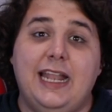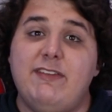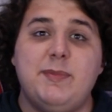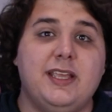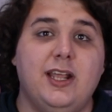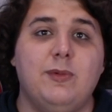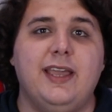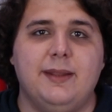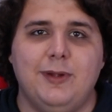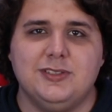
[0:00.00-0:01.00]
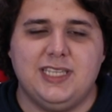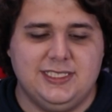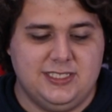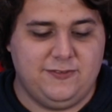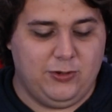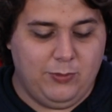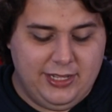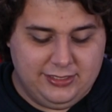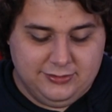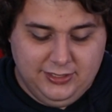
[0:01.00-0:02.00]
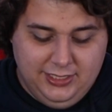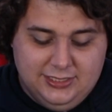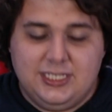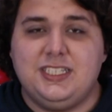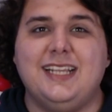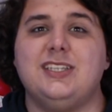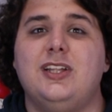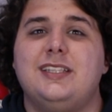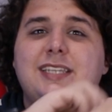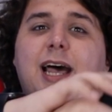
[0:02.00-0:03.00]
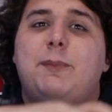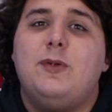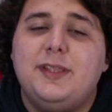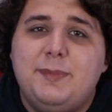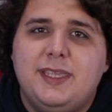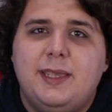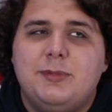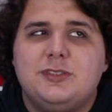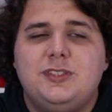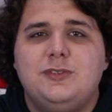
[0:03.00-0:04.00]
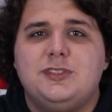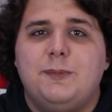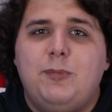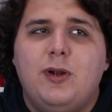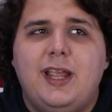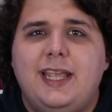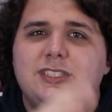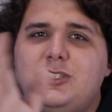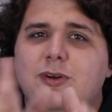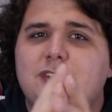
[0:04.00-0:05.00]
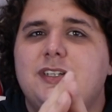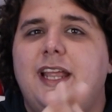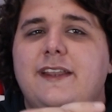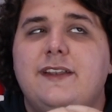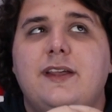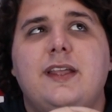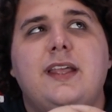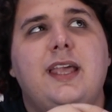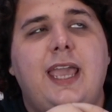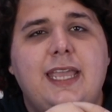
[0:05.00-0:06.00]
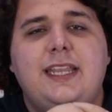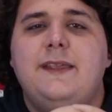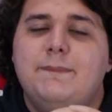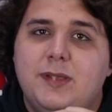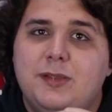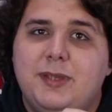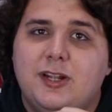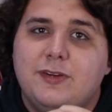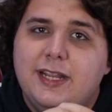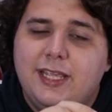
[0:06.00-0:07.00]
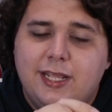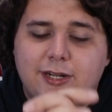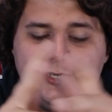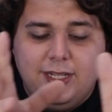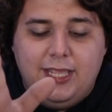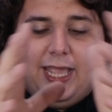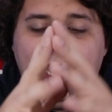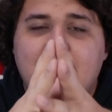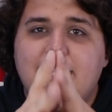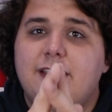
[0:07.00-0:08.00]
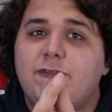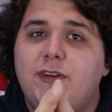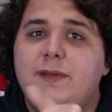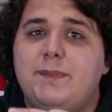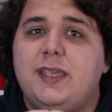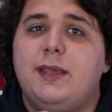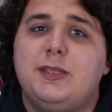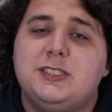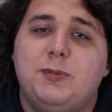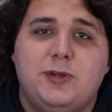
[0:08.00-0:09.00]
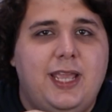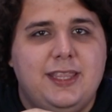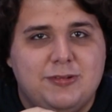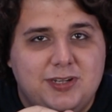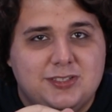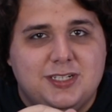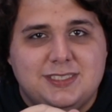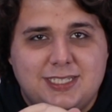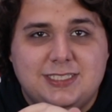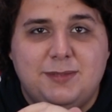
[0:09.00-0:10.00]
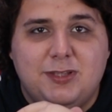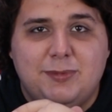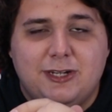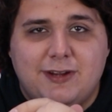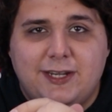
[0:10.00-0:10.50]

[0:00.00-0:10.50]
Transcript: that haven't been cut away in most cases for a while, such as on the top only being able to support a 280mm radiator, and in the front being able to support a 360mm